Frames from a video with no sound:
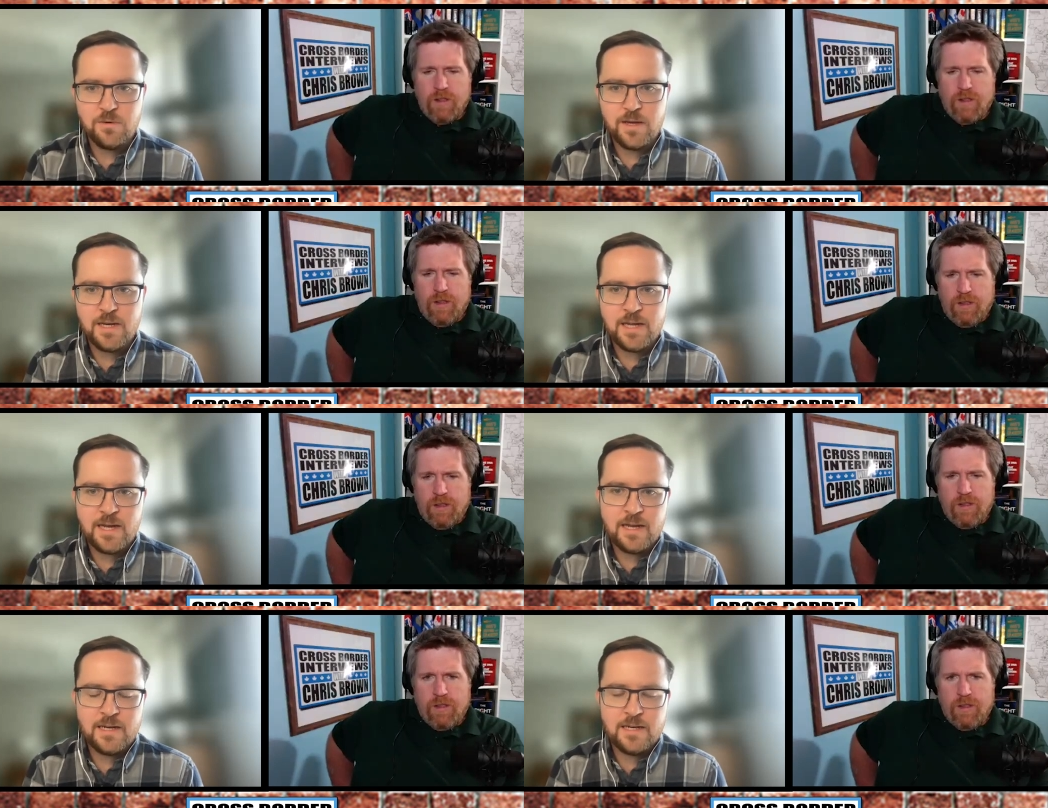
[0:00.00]
Speaker 1: and
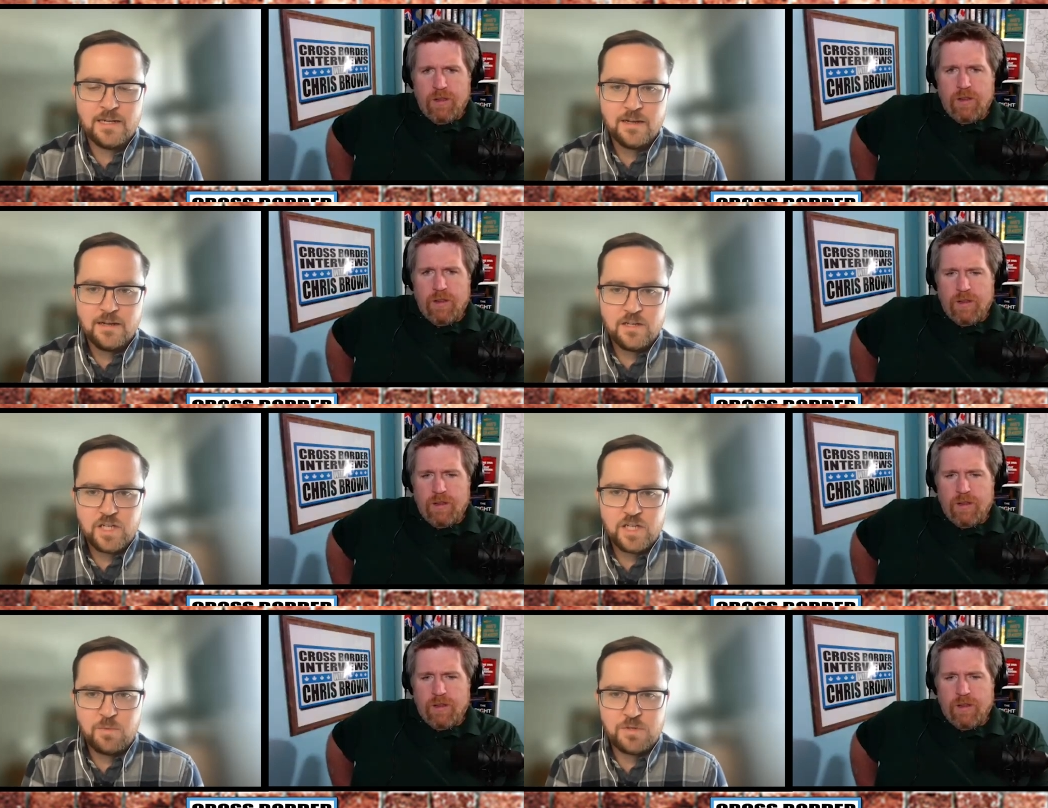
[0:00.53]
and
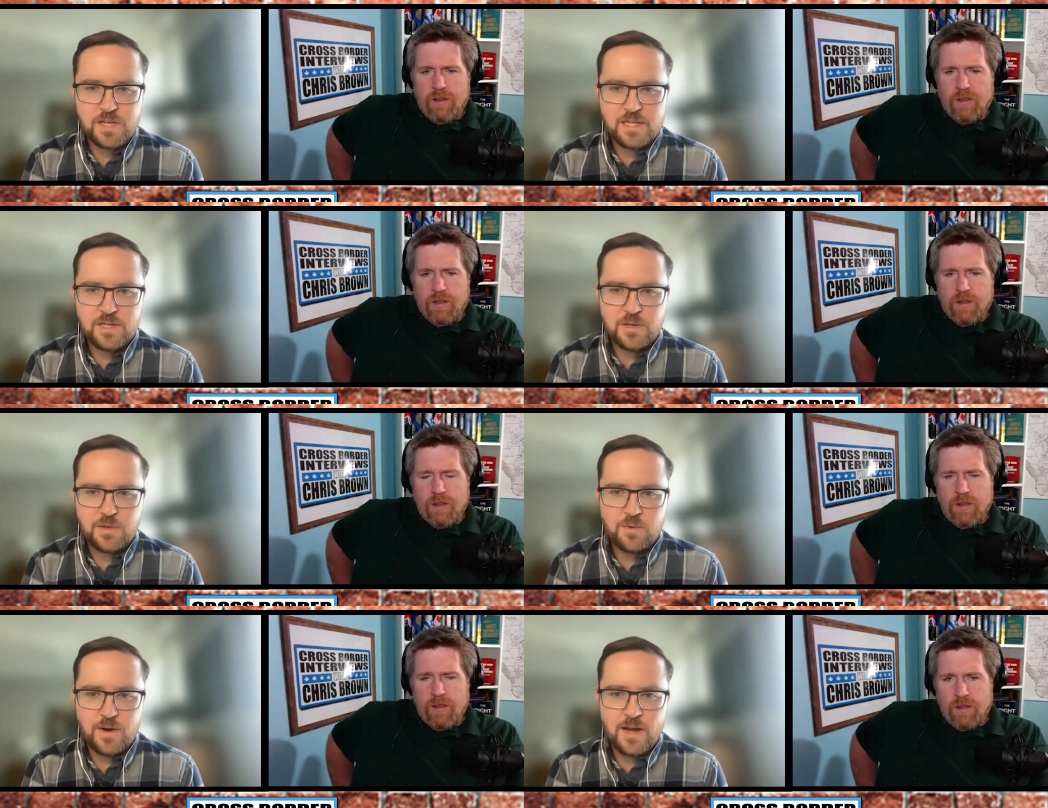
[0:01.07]
she
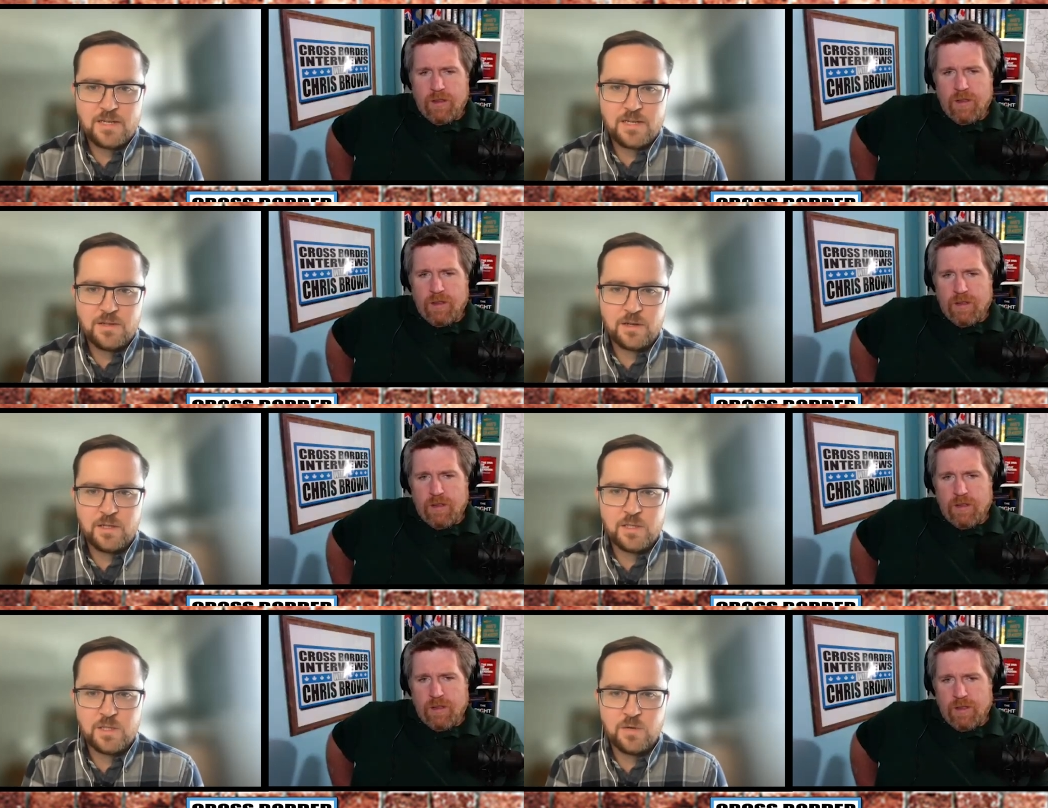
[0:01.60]
presents a threat to
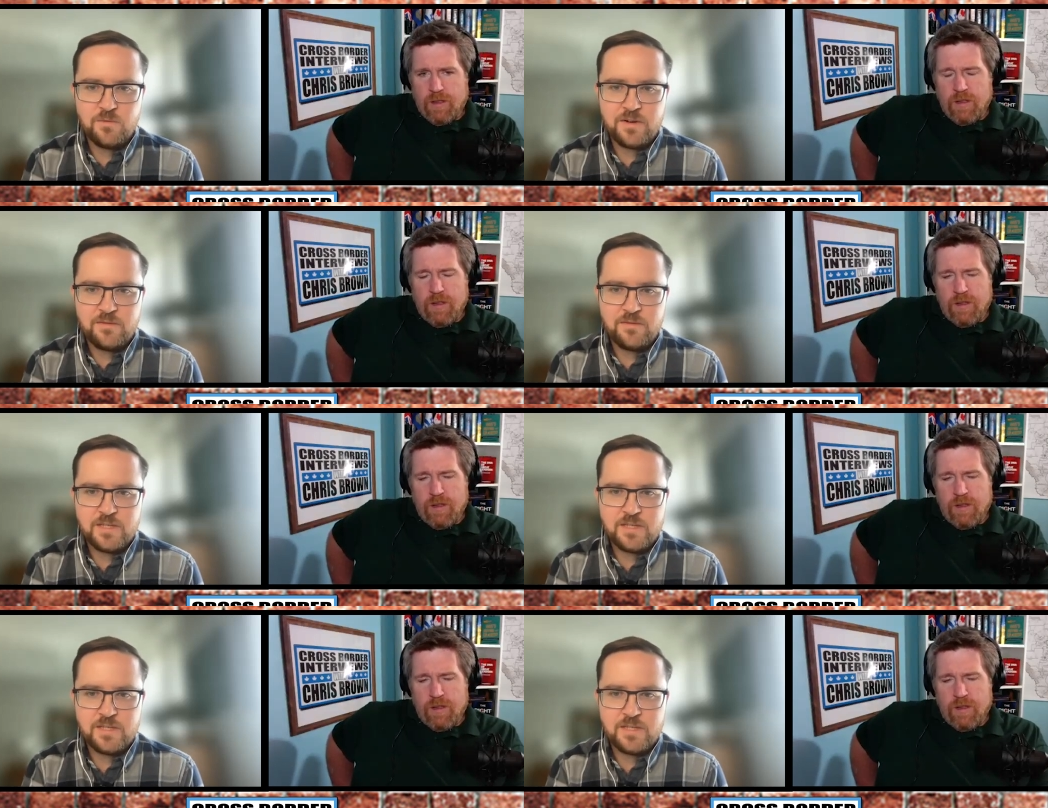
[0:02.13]
the conservative